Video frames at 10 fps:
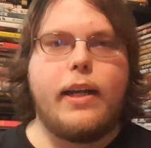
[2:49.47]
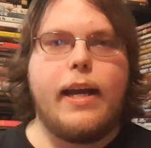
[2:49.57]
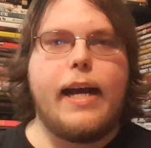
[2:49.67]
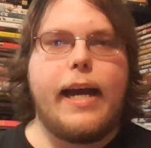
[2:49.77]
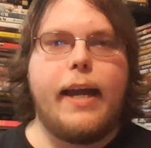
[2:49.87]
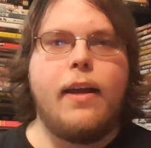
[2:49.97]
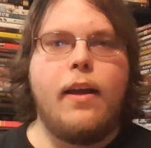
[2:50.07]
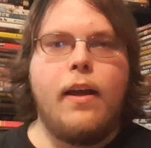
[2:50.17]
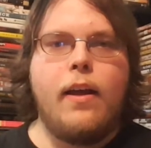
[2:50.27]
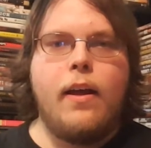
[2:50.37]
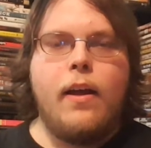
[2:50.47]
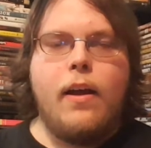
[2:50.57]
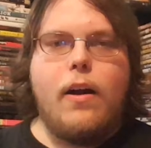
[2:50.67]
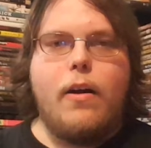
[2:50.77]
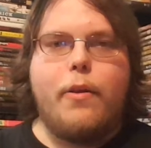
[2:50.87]
guy.
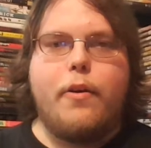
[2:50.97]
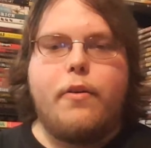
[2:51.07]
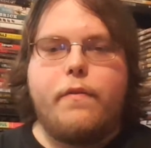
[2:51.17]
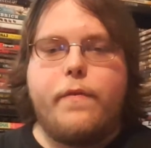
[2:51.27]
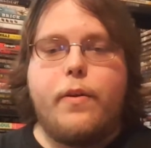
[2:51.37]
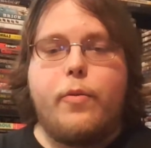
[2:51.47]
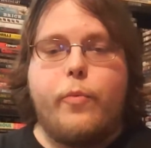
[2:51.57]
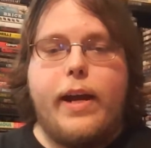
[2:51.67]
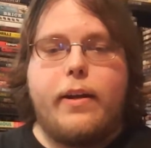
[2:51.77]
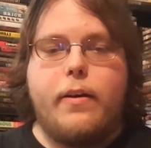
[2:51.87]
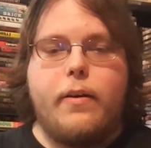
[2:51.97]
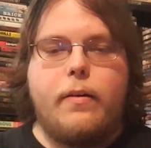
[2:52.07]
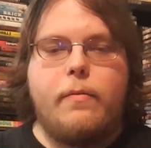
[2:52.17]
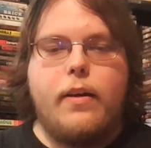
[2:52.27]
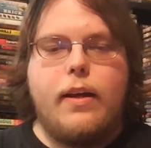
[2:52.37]
Although, for the record,